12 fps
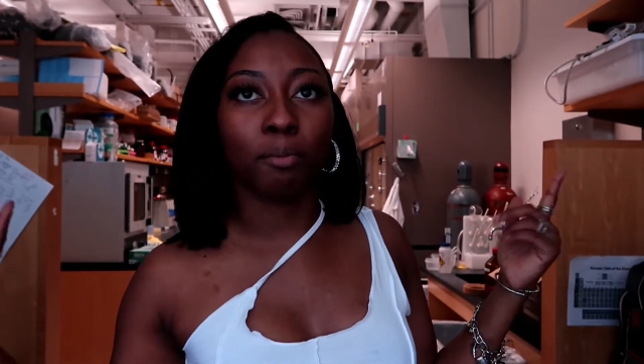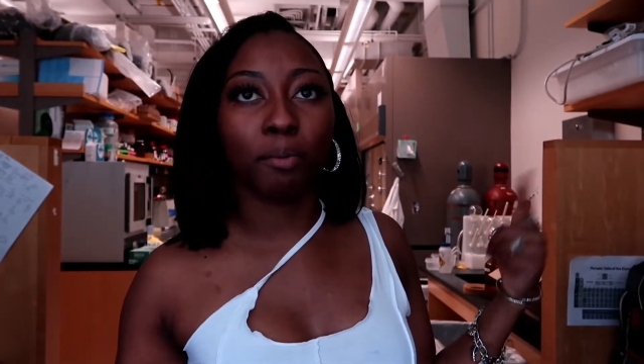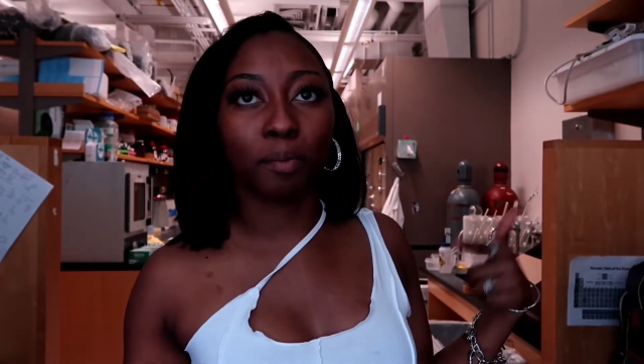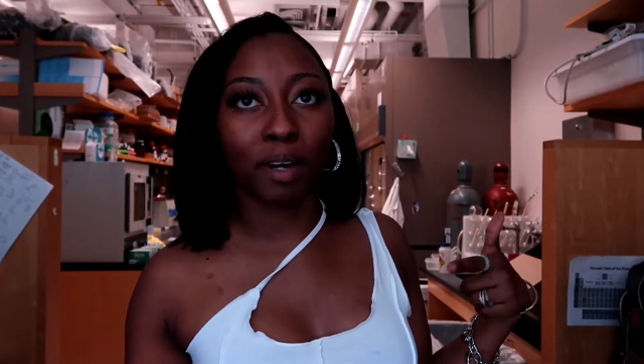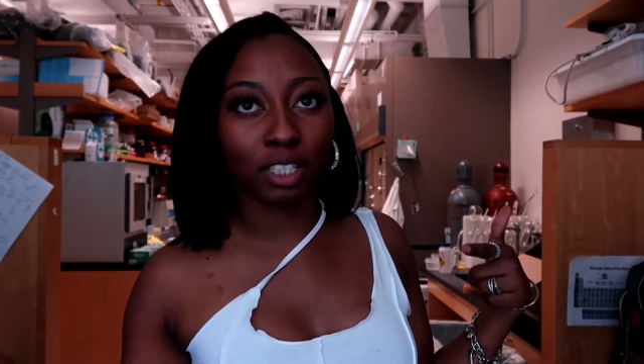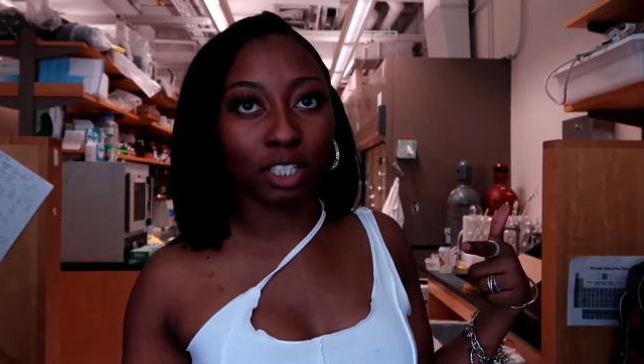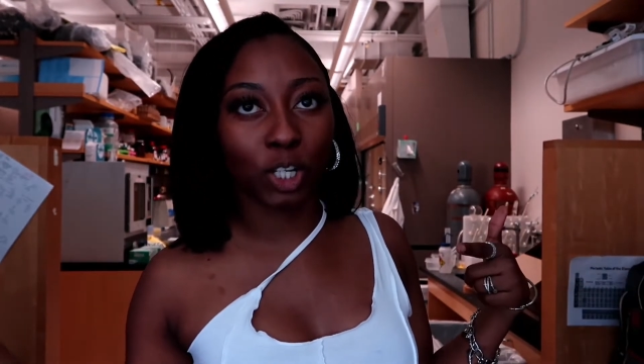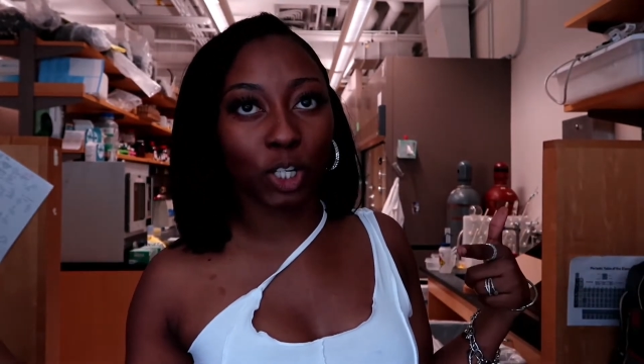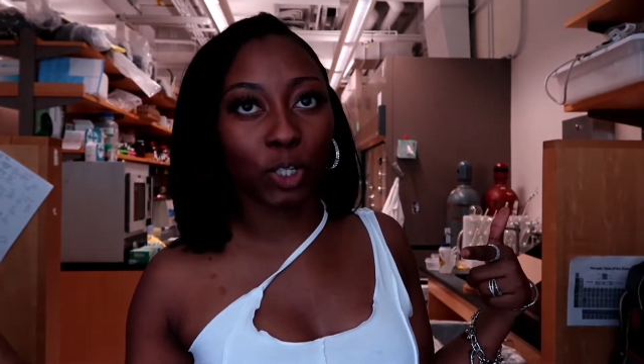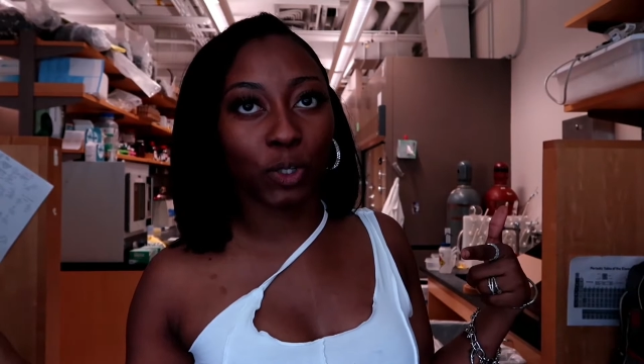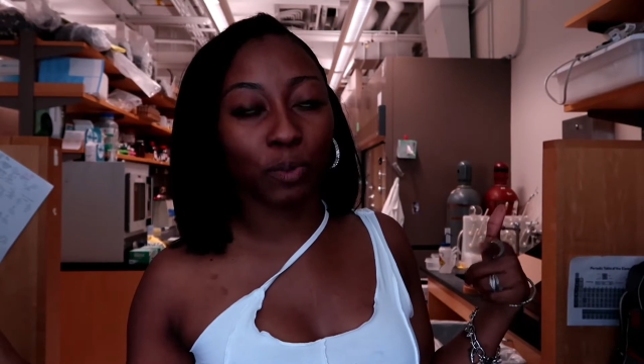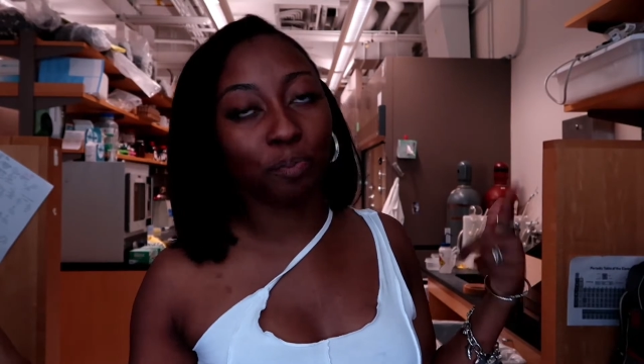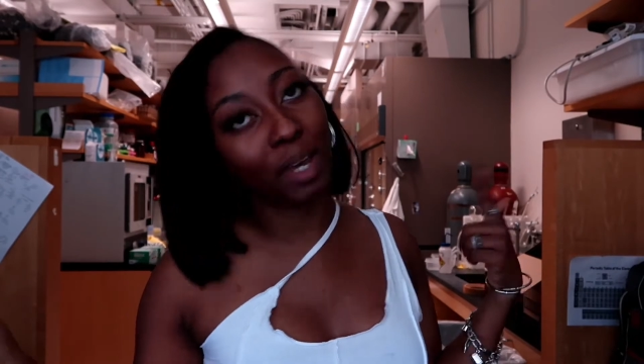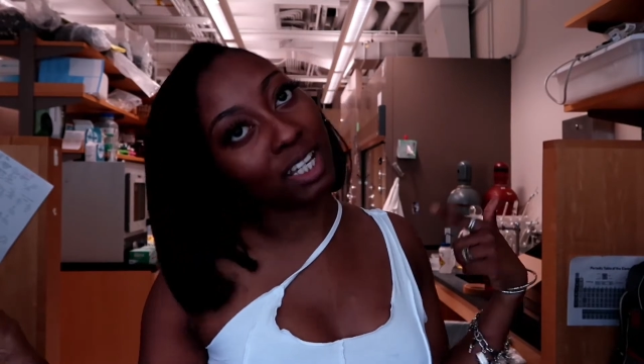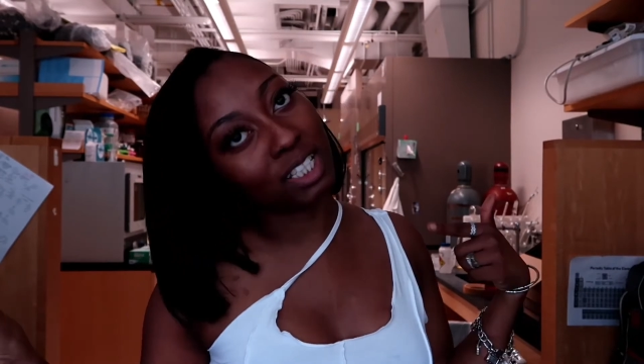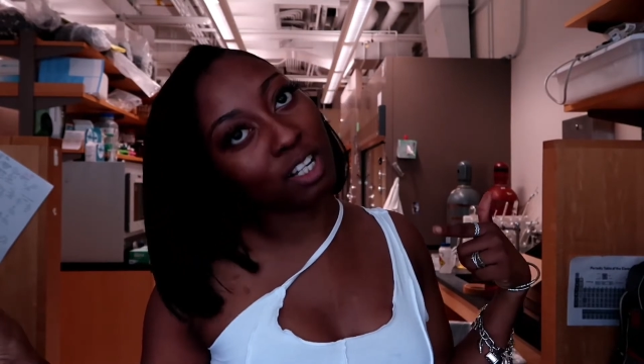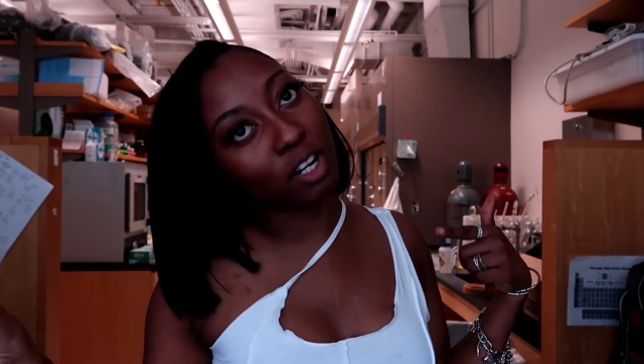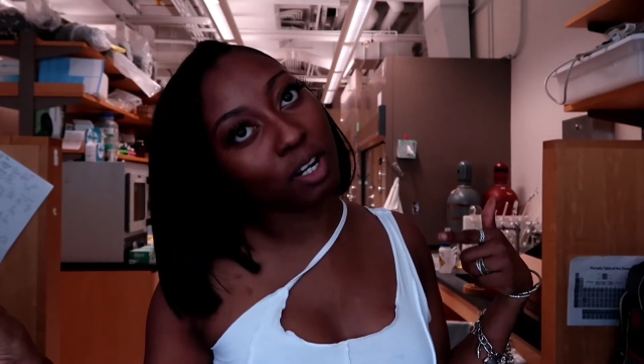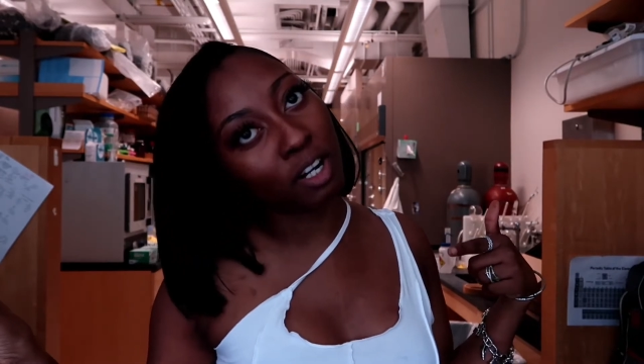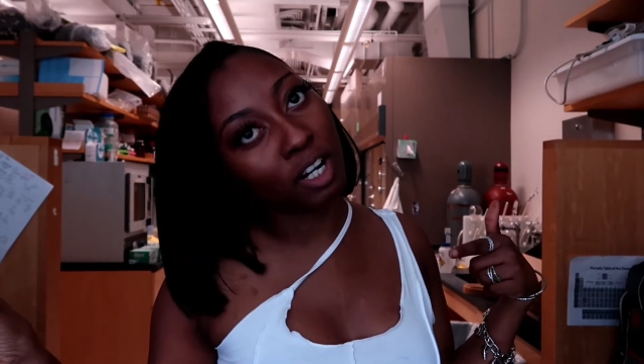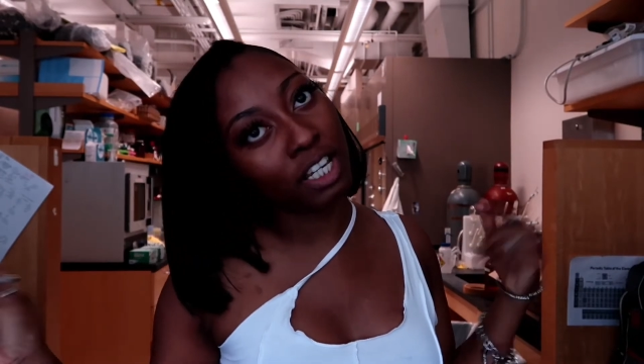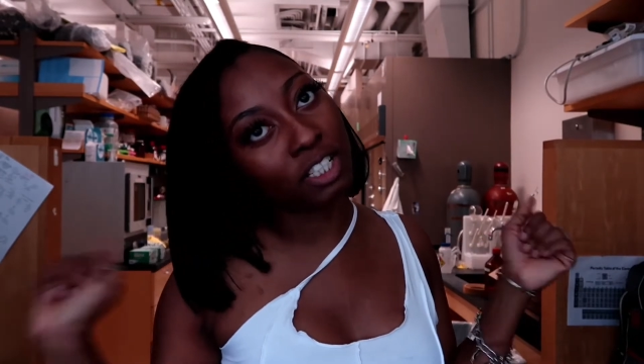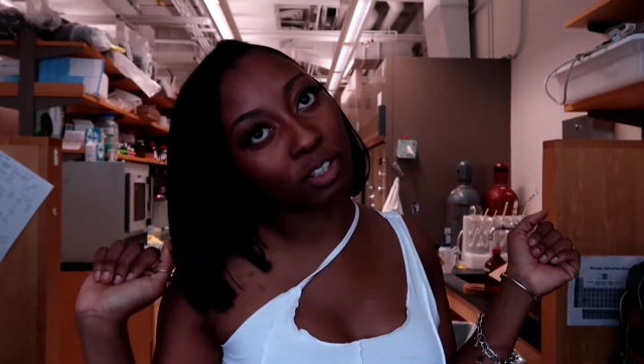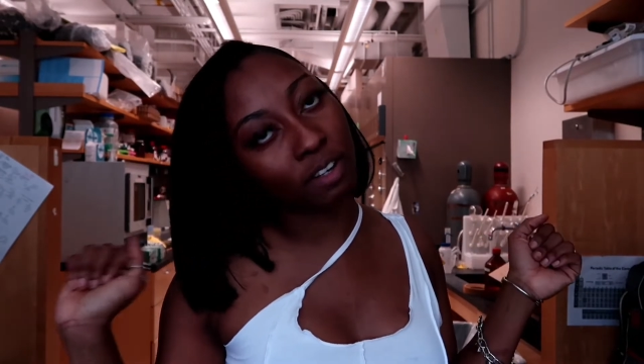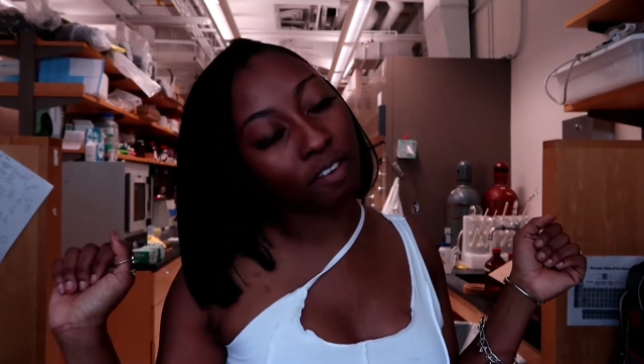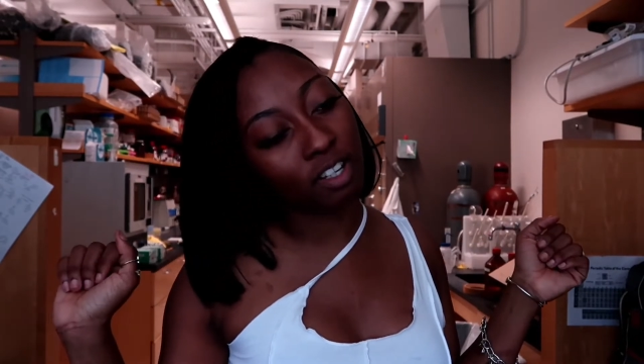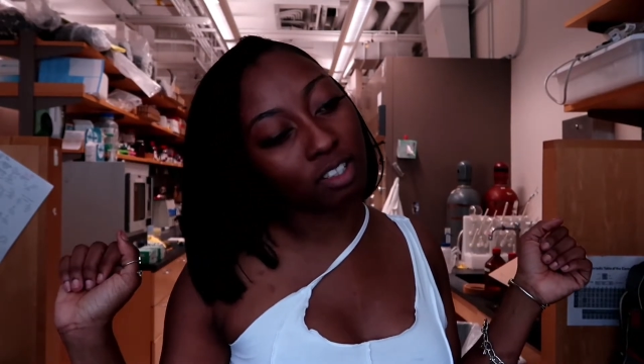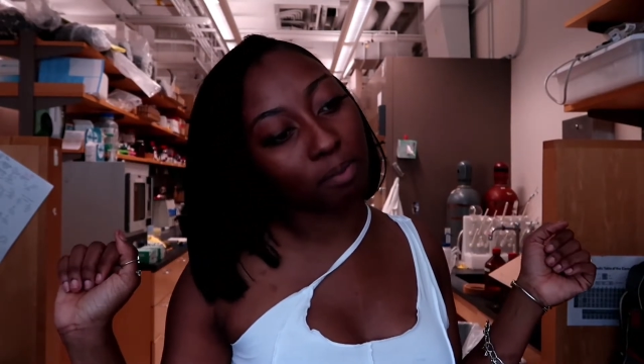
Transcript: we're about to go back to her and Trayvon's